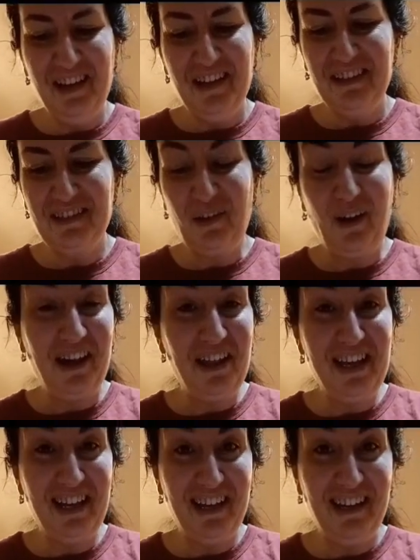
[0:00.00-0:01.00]
So I
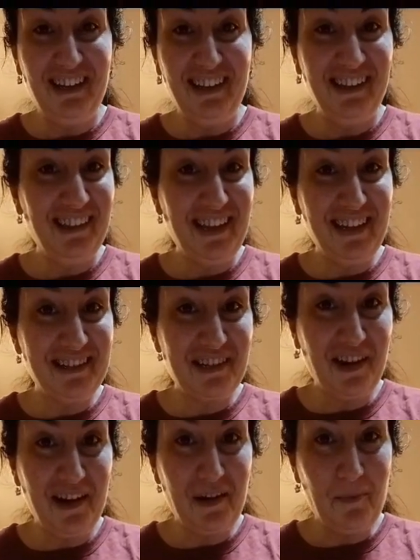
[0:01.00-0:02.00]
like things
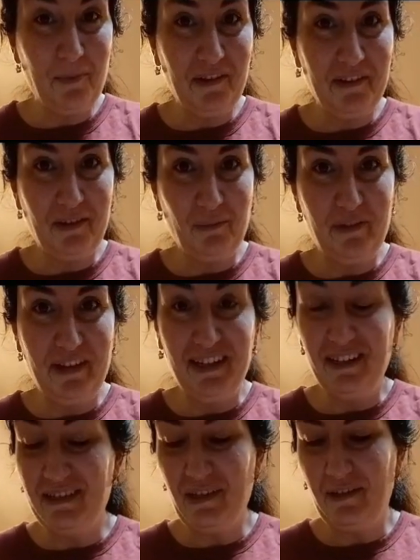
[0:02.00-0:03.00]
cut up a little
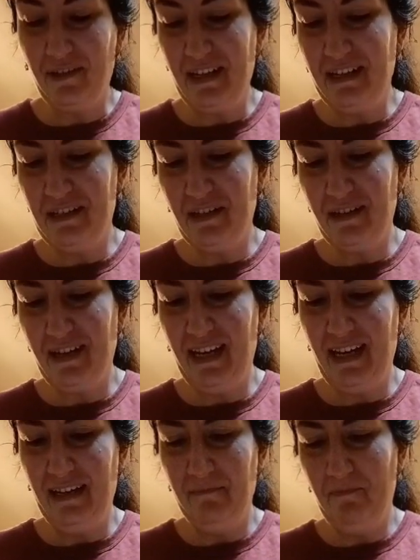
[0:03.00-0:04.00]
bit so they're easier to
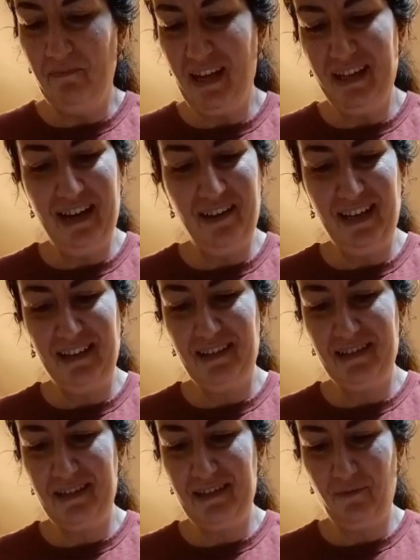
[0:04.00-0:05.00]
eat. Now that
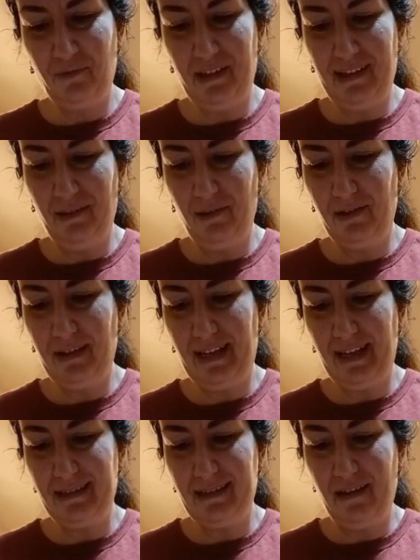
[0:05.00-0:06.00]
doesn't really look like
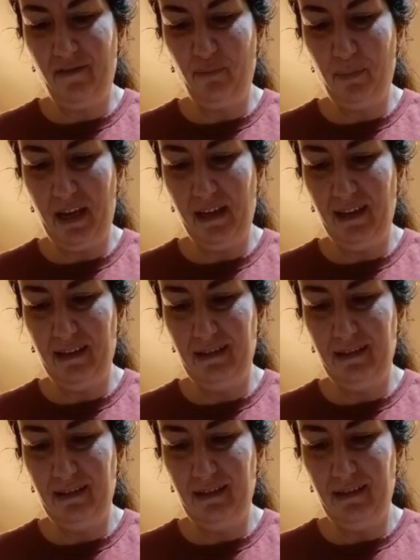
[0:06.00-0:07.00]
it's enough
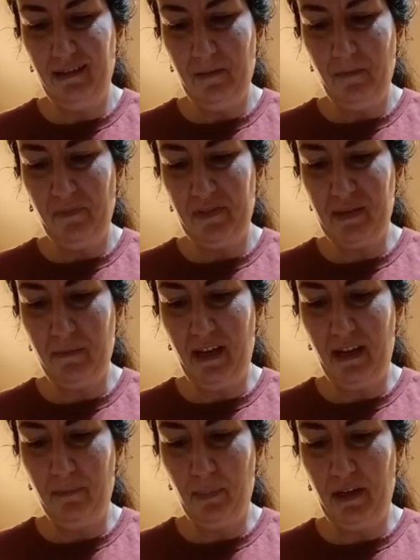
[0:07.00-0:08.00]
bacon to
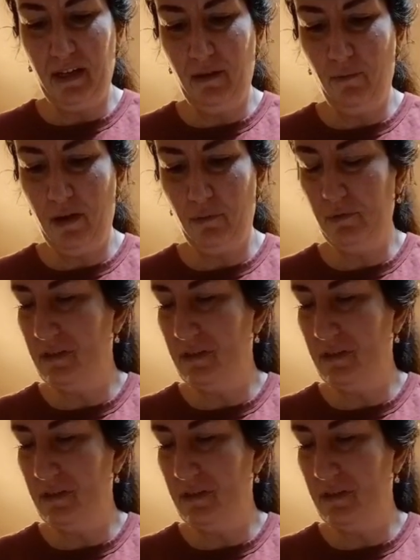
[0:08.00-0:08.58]
me, but you know what?